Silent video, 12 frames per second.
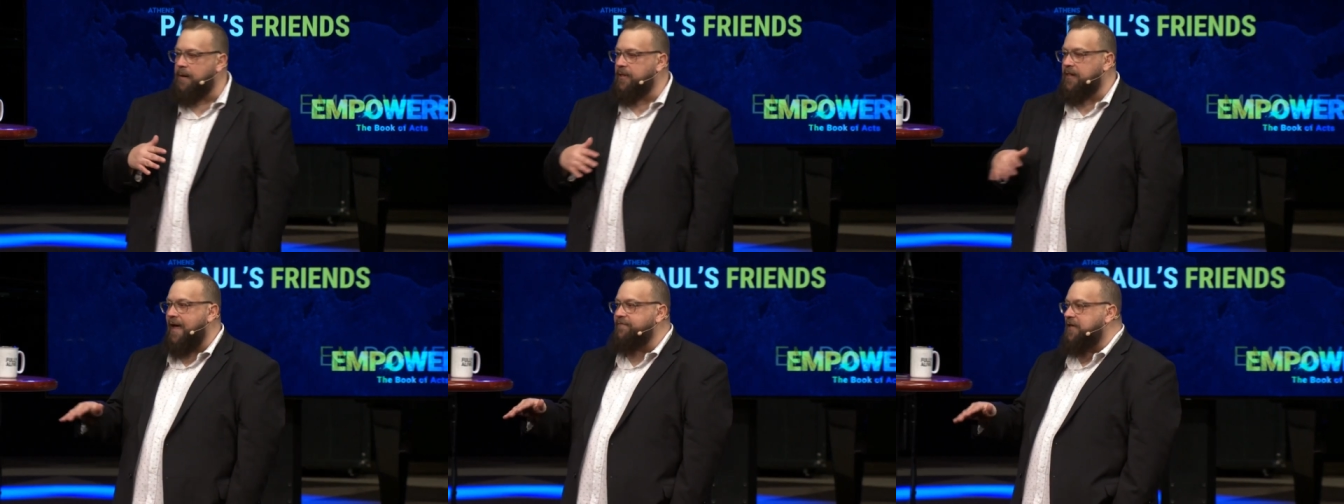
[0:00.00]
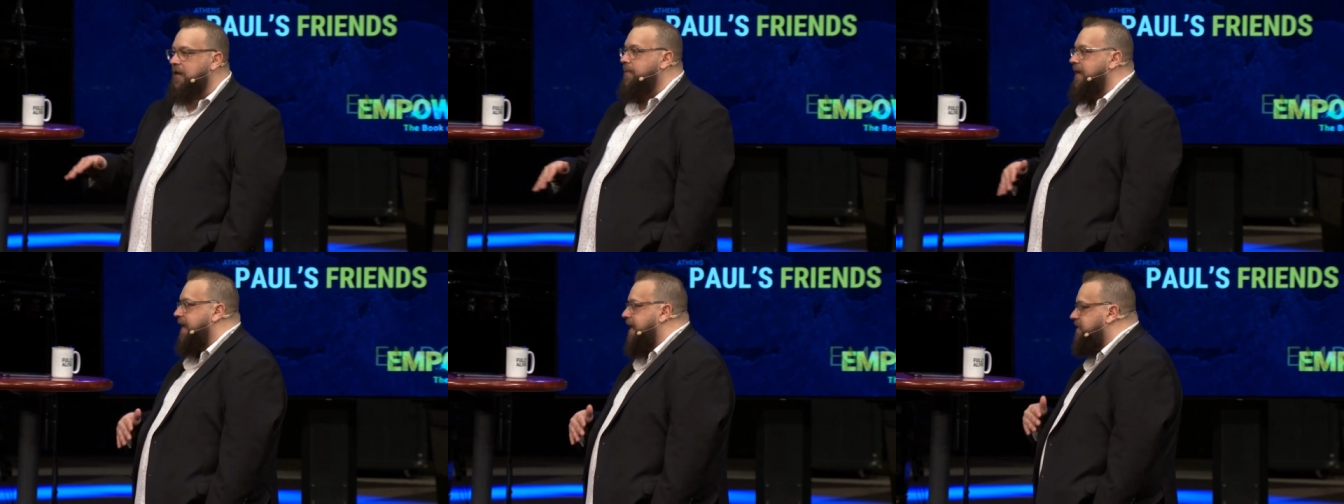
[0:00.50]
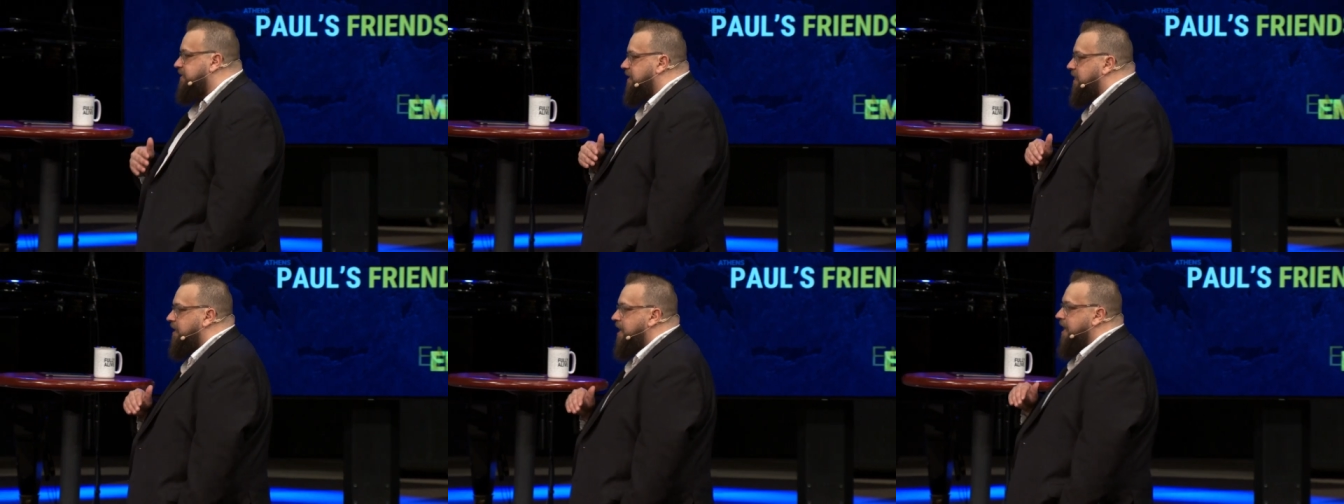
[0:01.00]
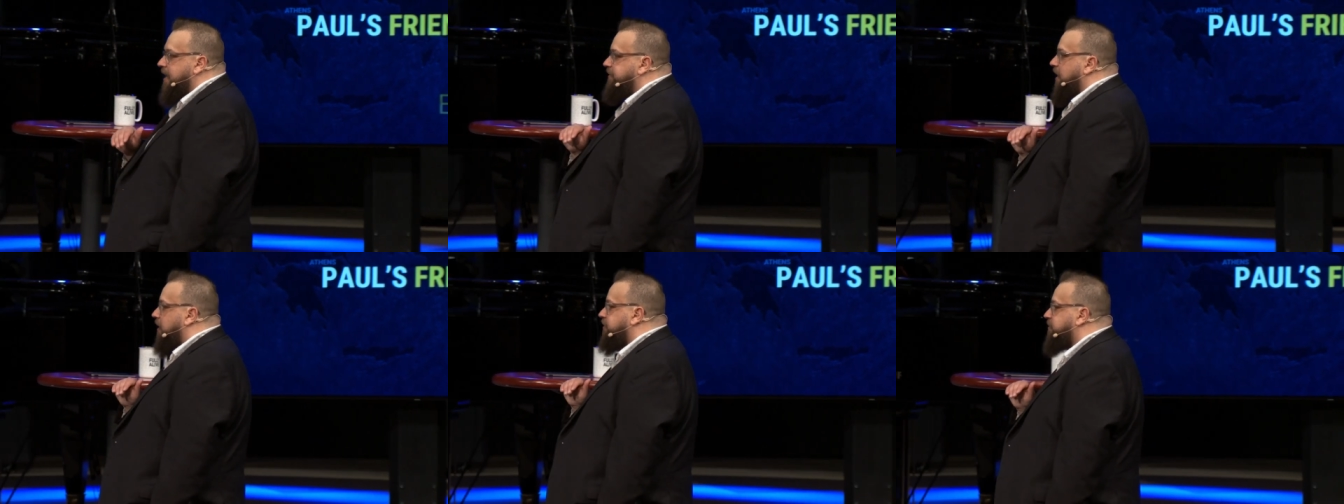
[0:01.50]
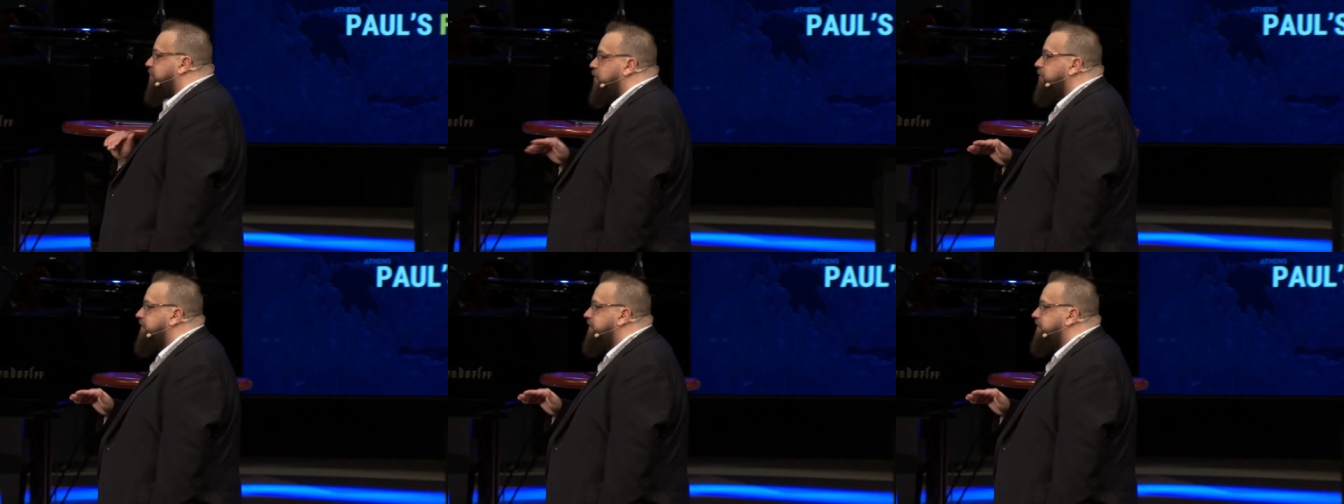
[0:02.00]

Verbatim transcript: that life's going to be easy, that it's all smooth